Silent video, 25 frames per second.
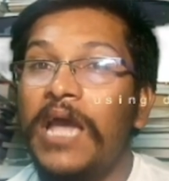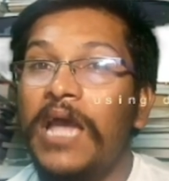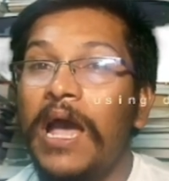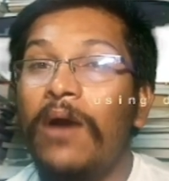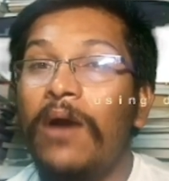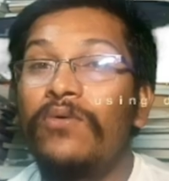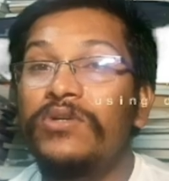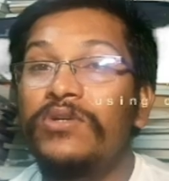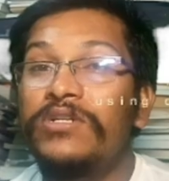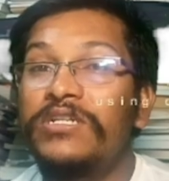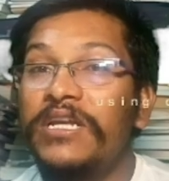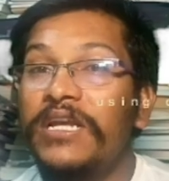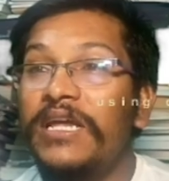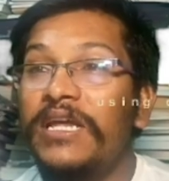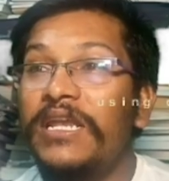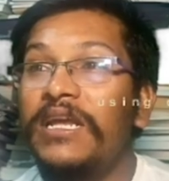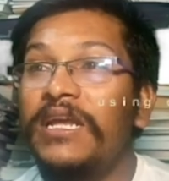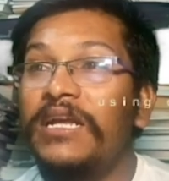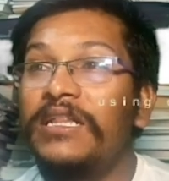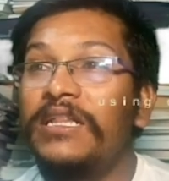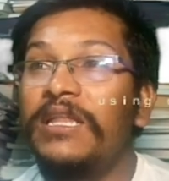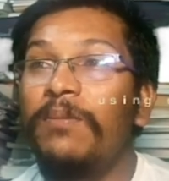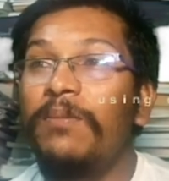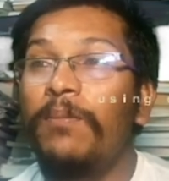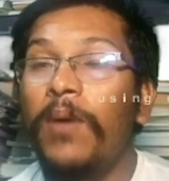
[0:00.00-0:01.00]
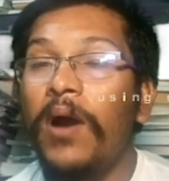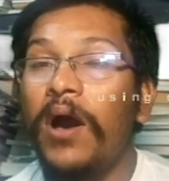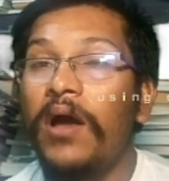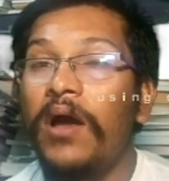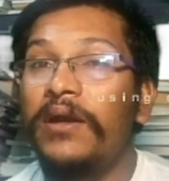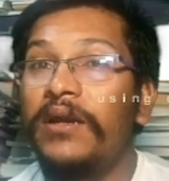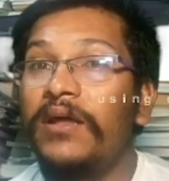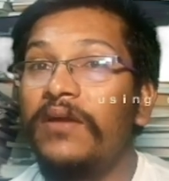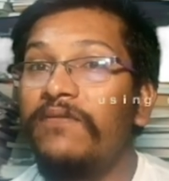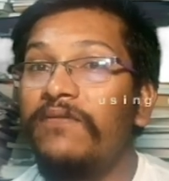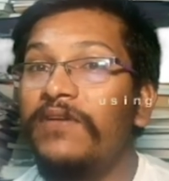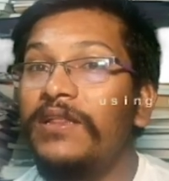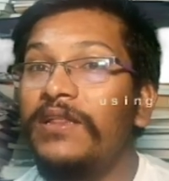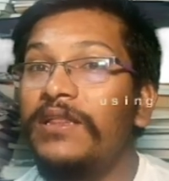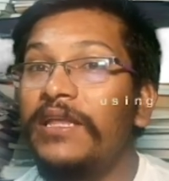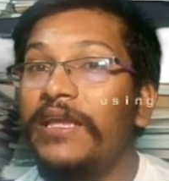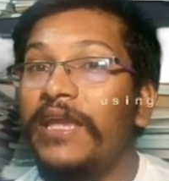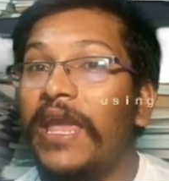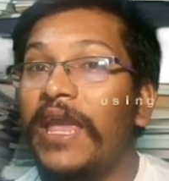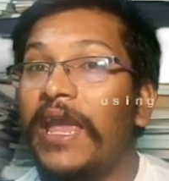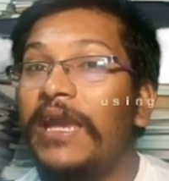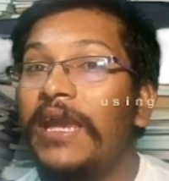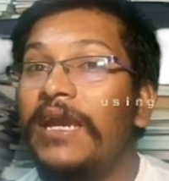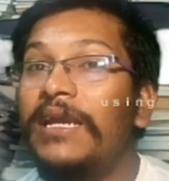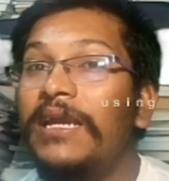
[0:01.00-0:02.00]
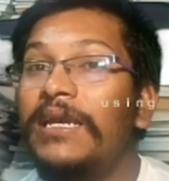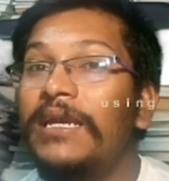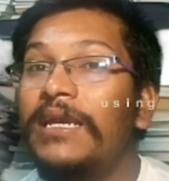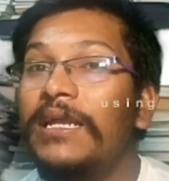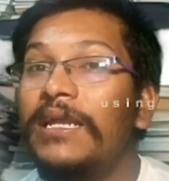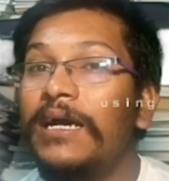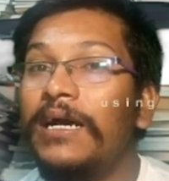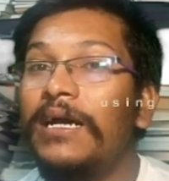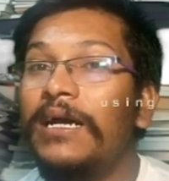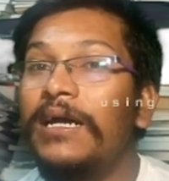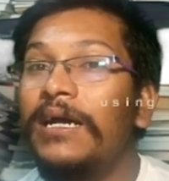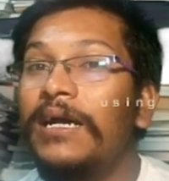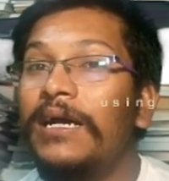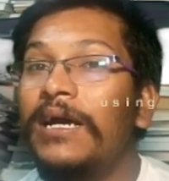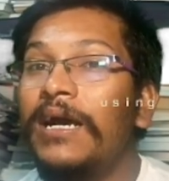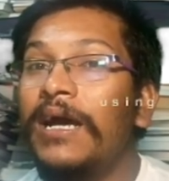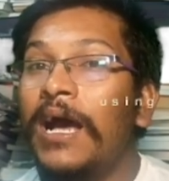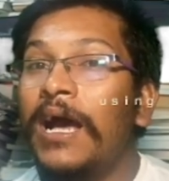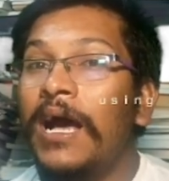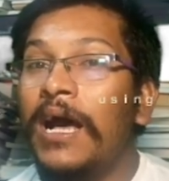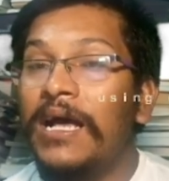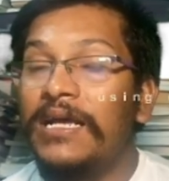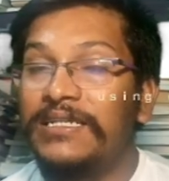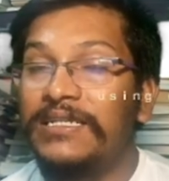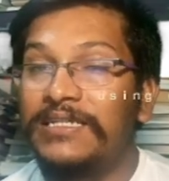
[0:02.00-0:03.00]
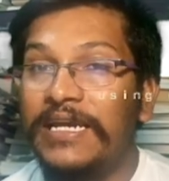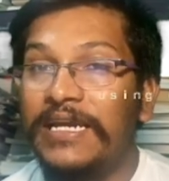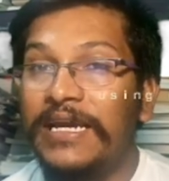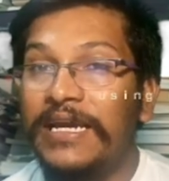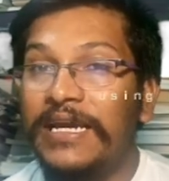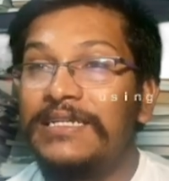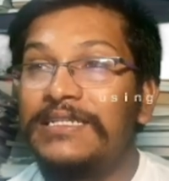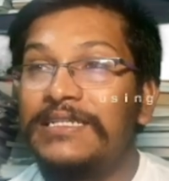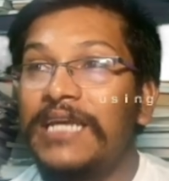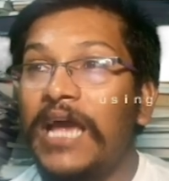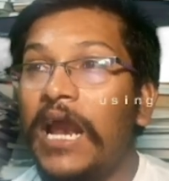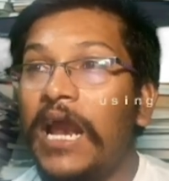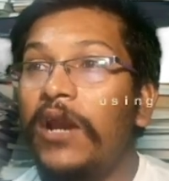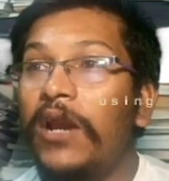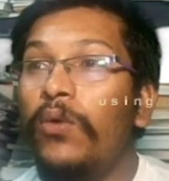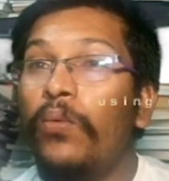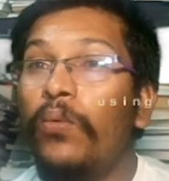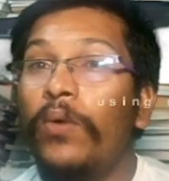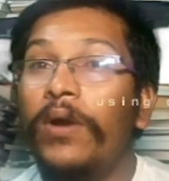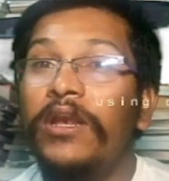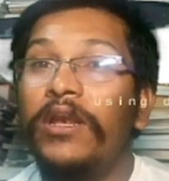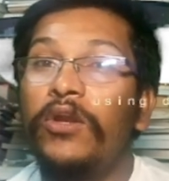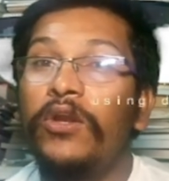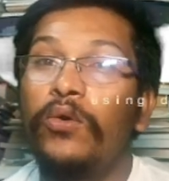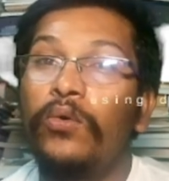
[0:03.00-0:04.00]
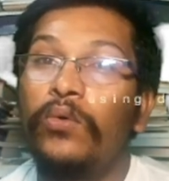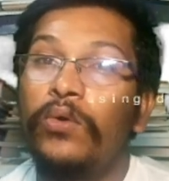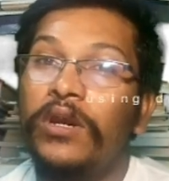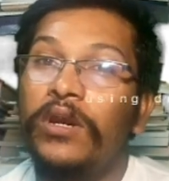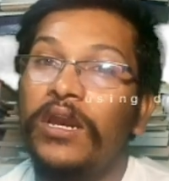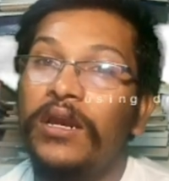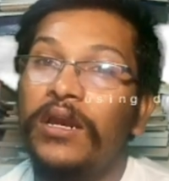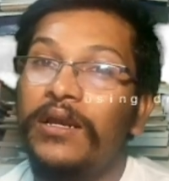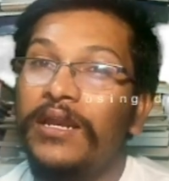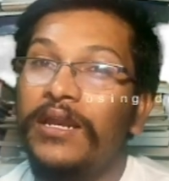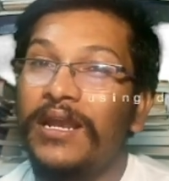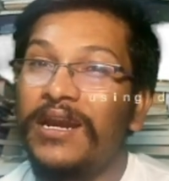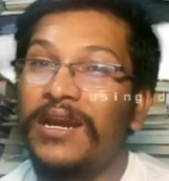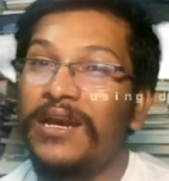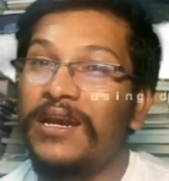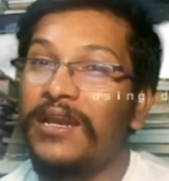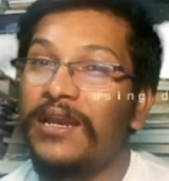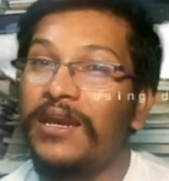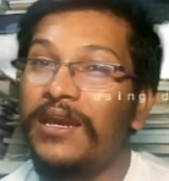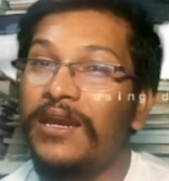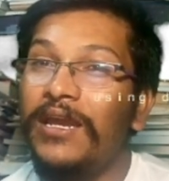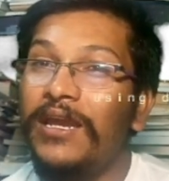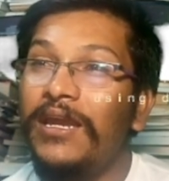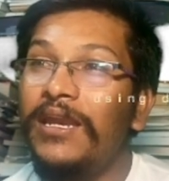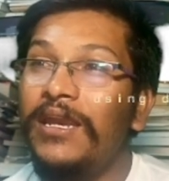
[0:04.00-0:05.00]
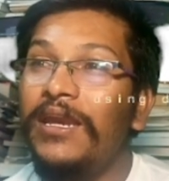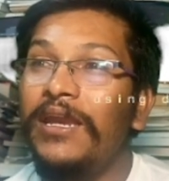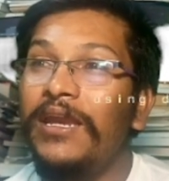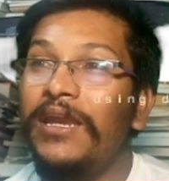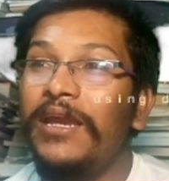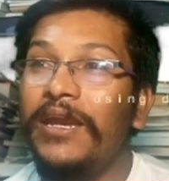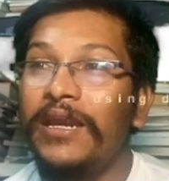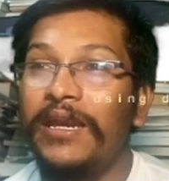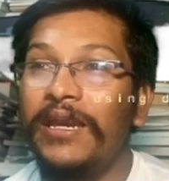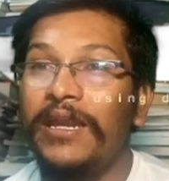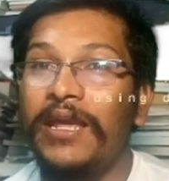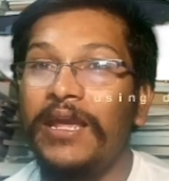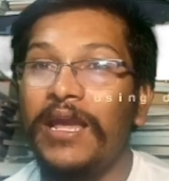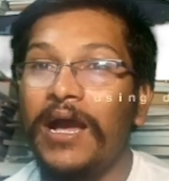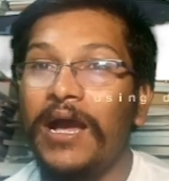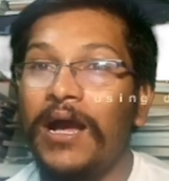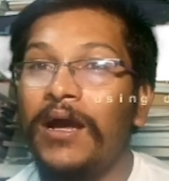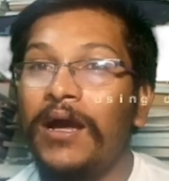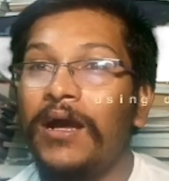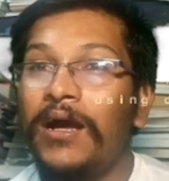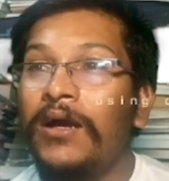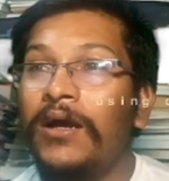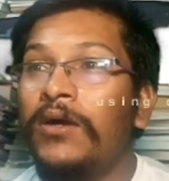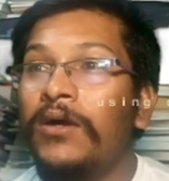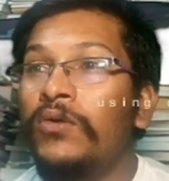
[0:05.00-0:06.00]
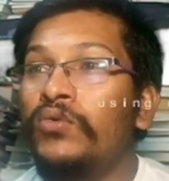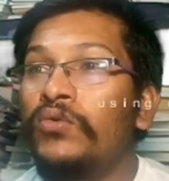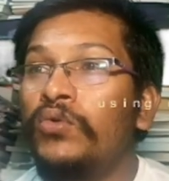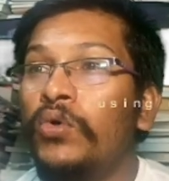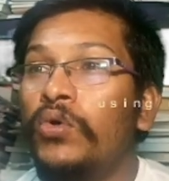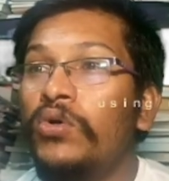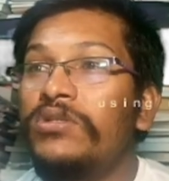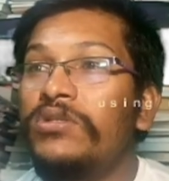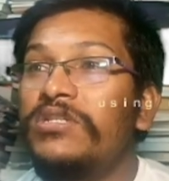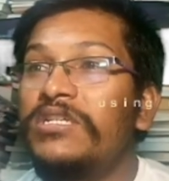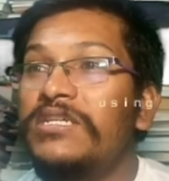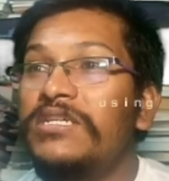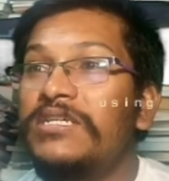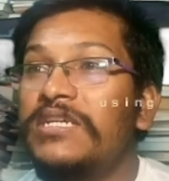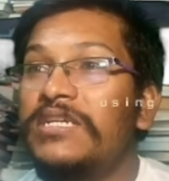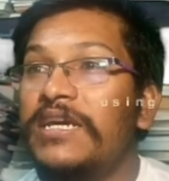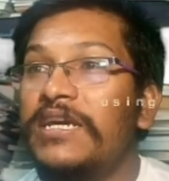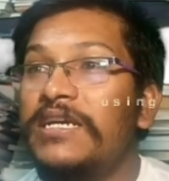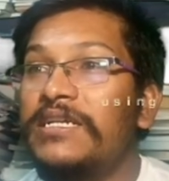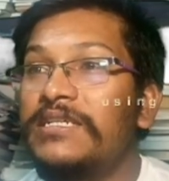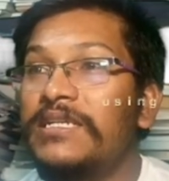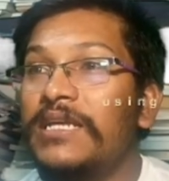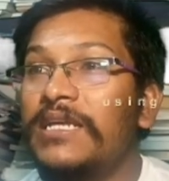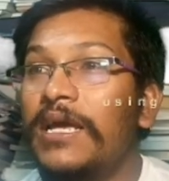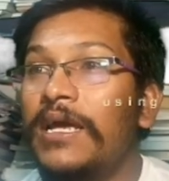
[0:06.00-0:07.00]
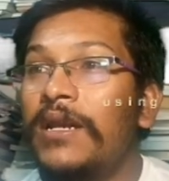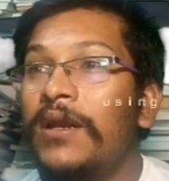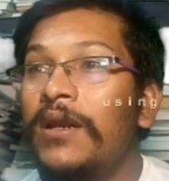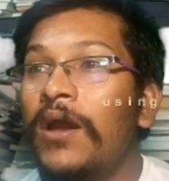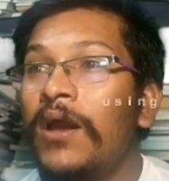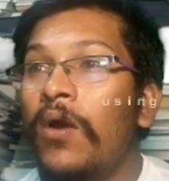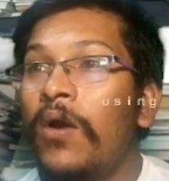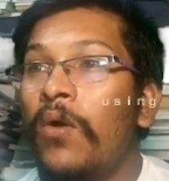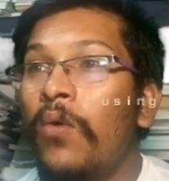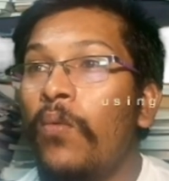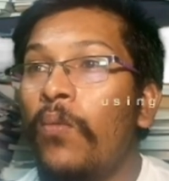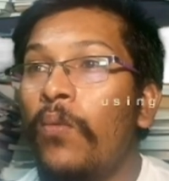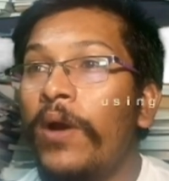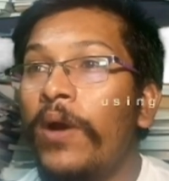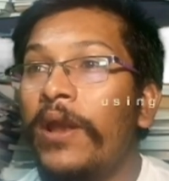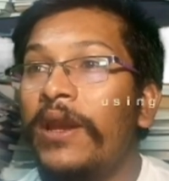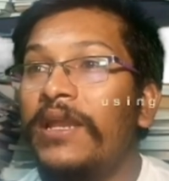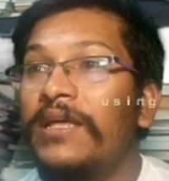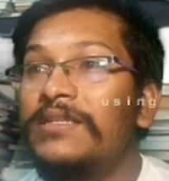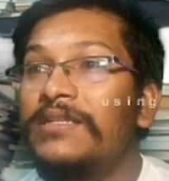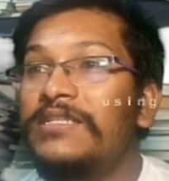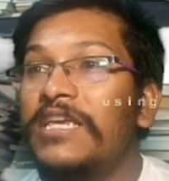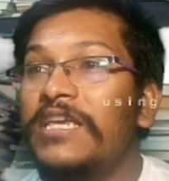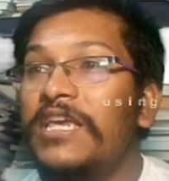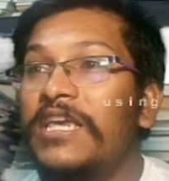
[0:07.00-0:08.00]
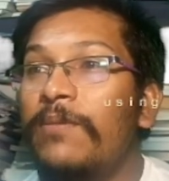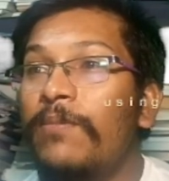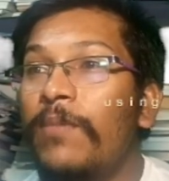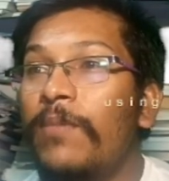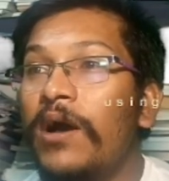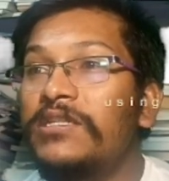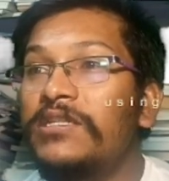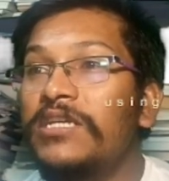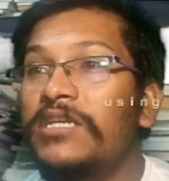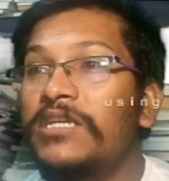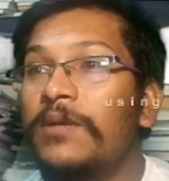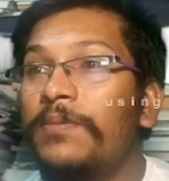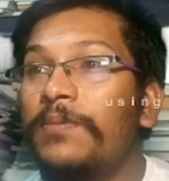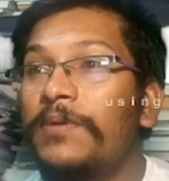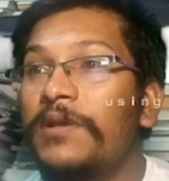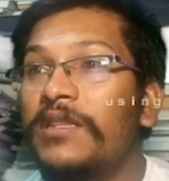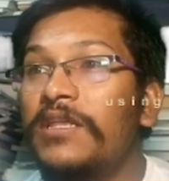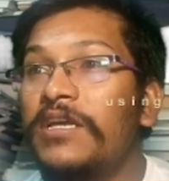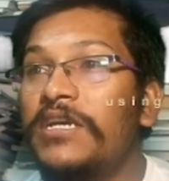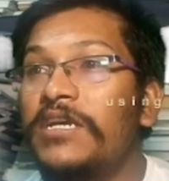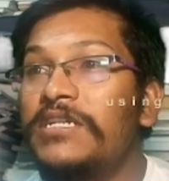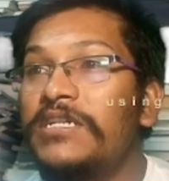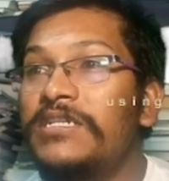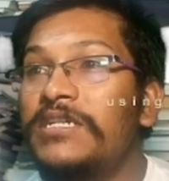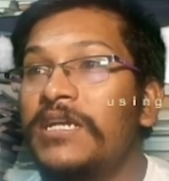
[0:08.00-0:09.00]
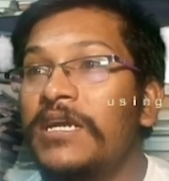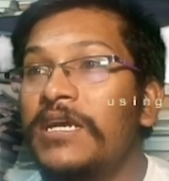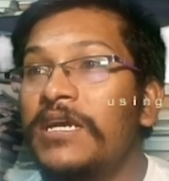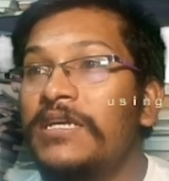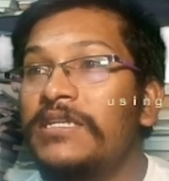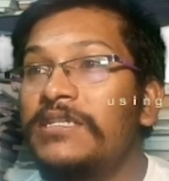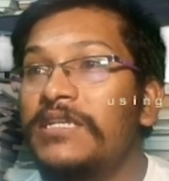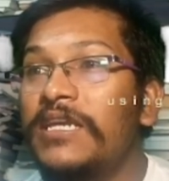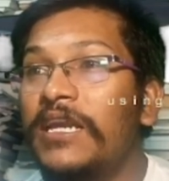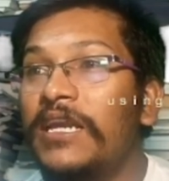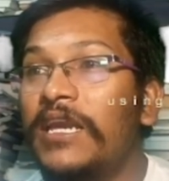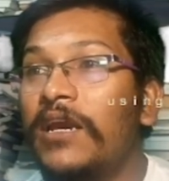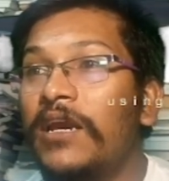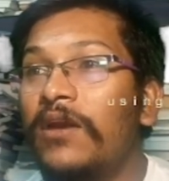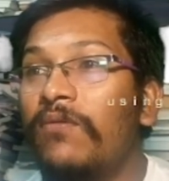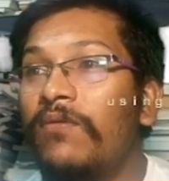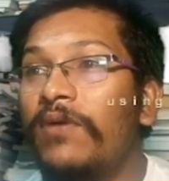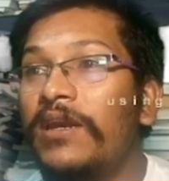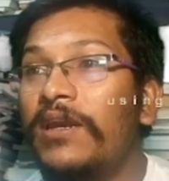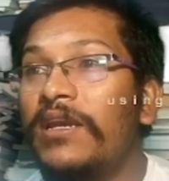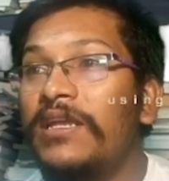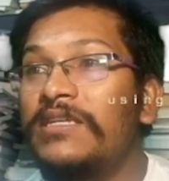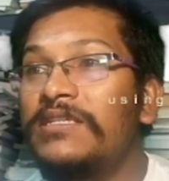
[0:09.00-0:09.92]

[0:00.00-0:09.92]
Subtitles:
sharing the border with 8 states and 1 union territory in India. Those states are, one is Himachal Pradesh, second one is